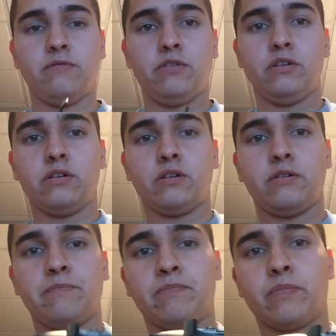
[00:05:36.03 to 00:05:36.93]
You look,
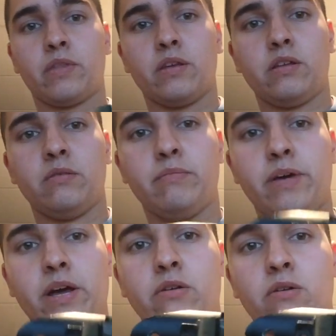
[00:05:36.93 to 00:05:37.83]

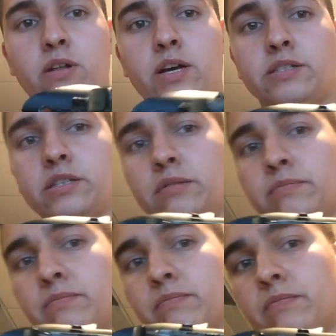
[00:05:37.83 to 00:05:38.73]
back hole lines up,
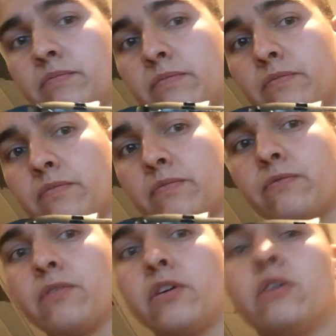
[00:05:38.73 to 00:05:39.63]

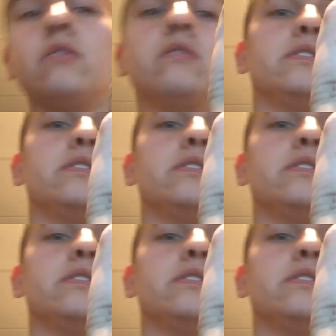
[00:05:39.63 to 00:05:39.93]
front hole